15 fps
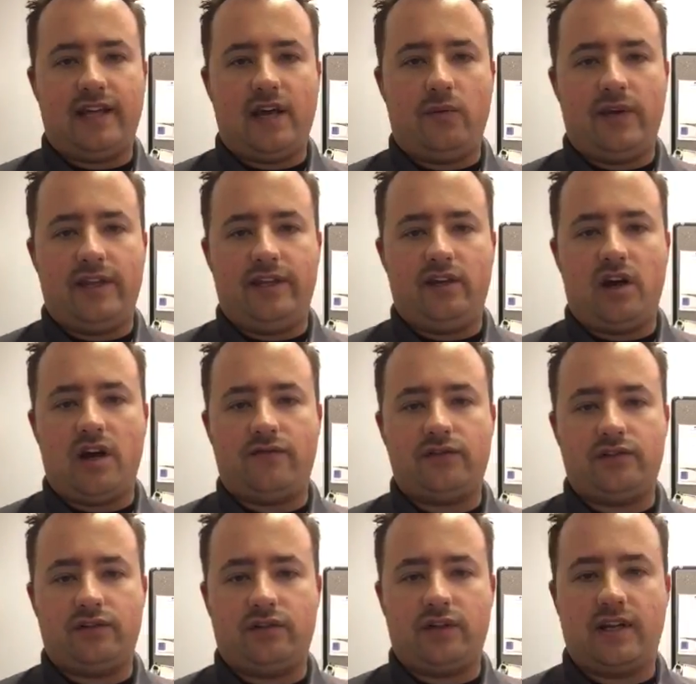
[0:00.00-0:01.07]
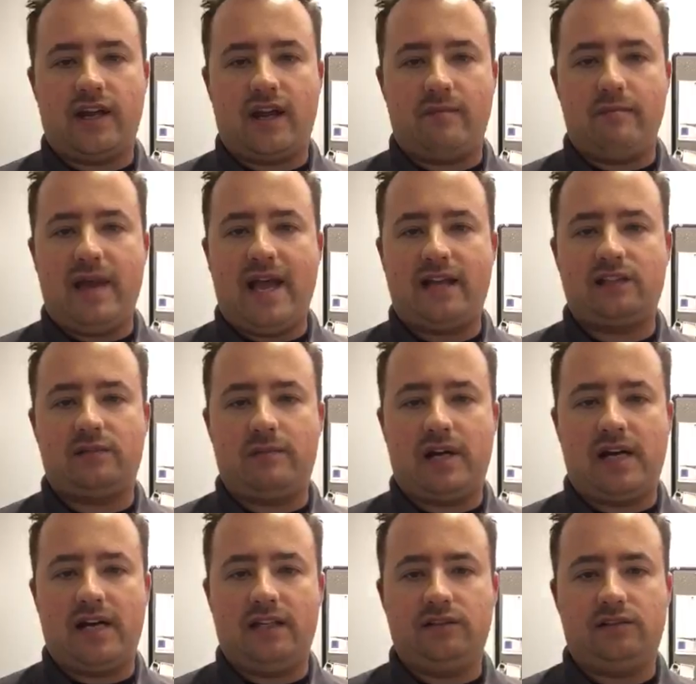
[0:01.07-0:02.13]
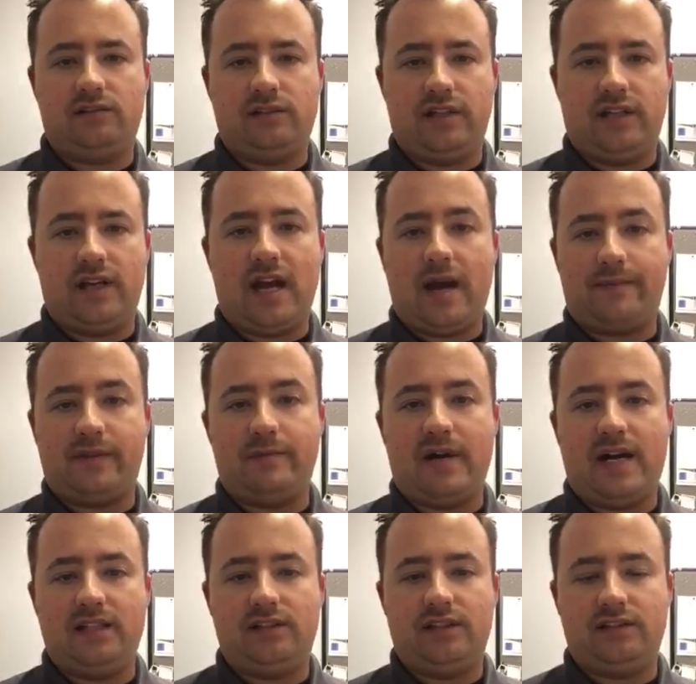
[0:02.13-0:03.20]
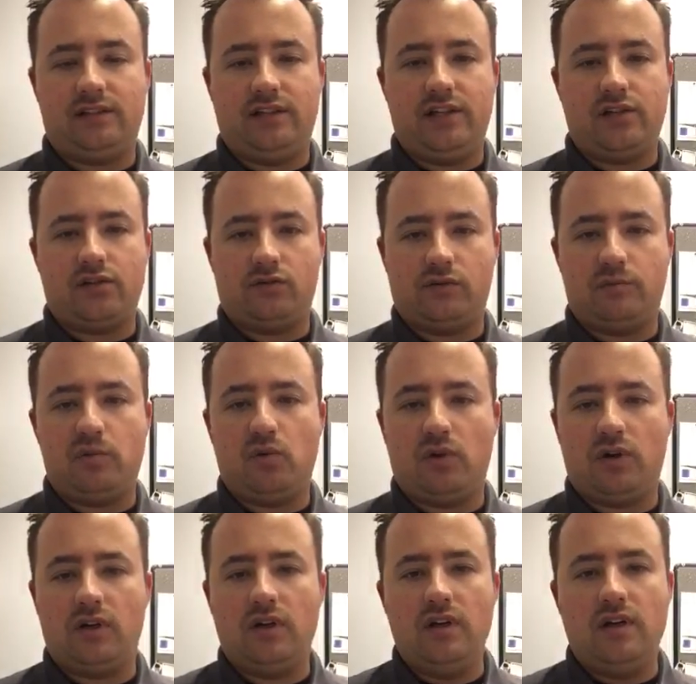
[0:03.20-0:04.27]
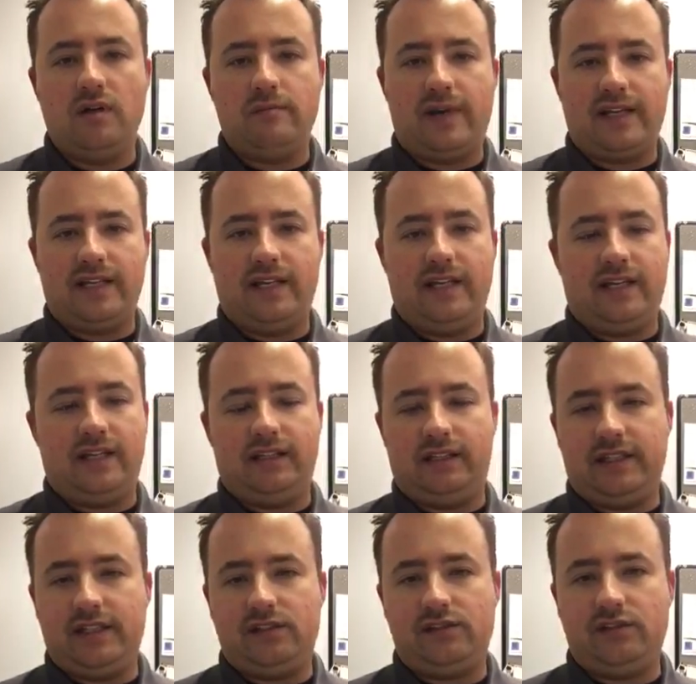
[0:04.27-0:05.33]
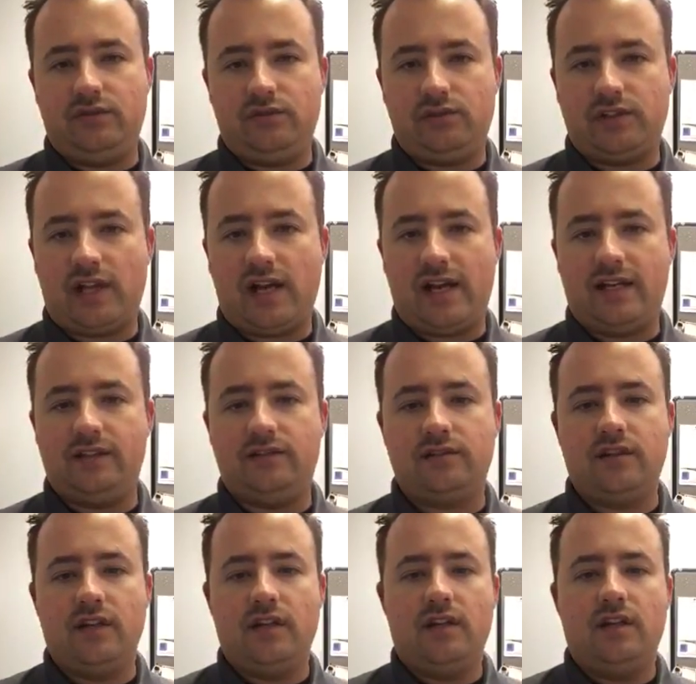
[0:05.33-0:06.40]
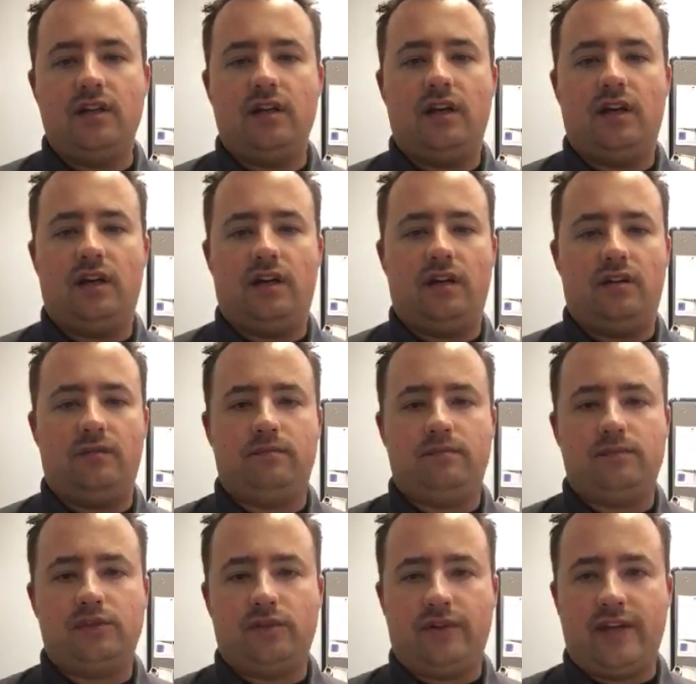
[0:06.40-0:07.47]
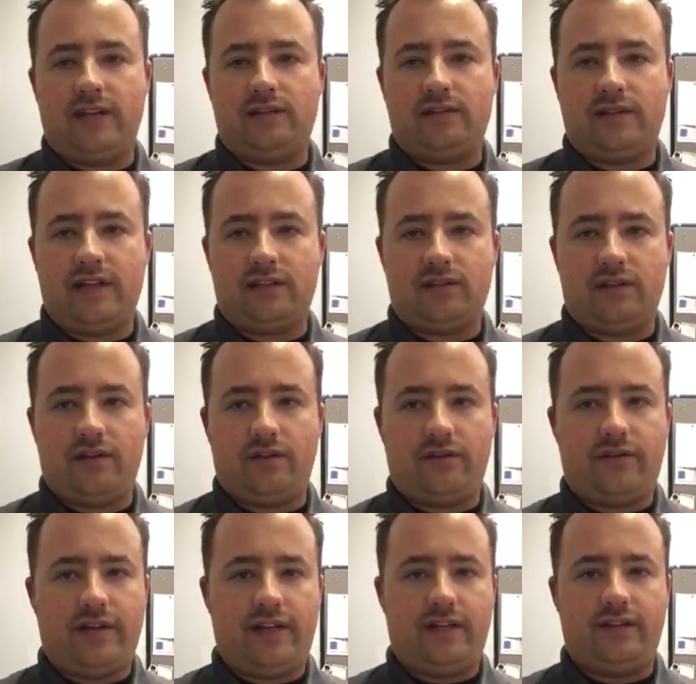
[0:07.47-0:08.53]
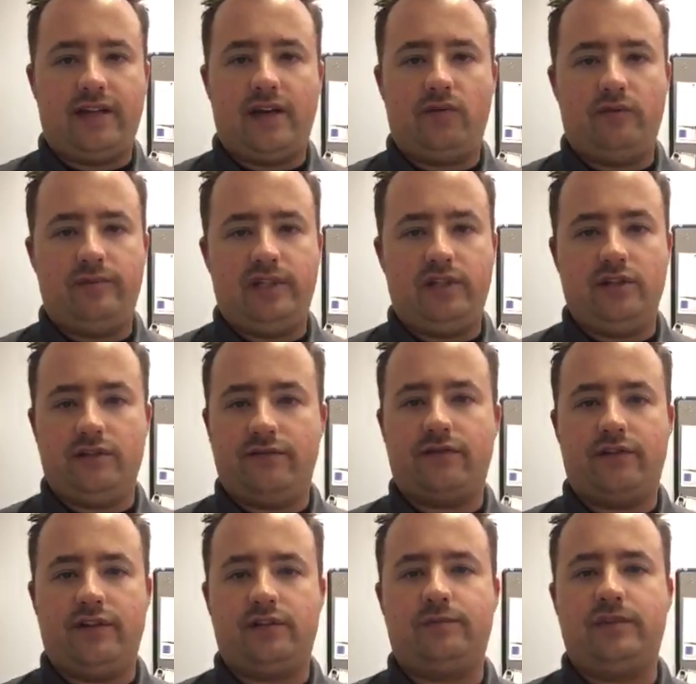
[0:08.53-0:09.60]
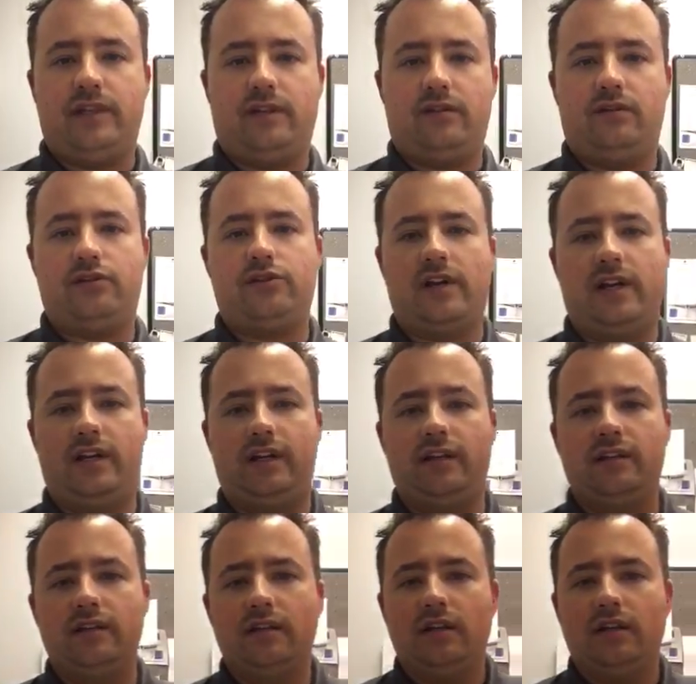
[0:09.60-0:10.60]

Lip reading: That way the officer can kind of maximize and optimize his initial report by getting at least two sides. So that's another thing that would be good for this particular training.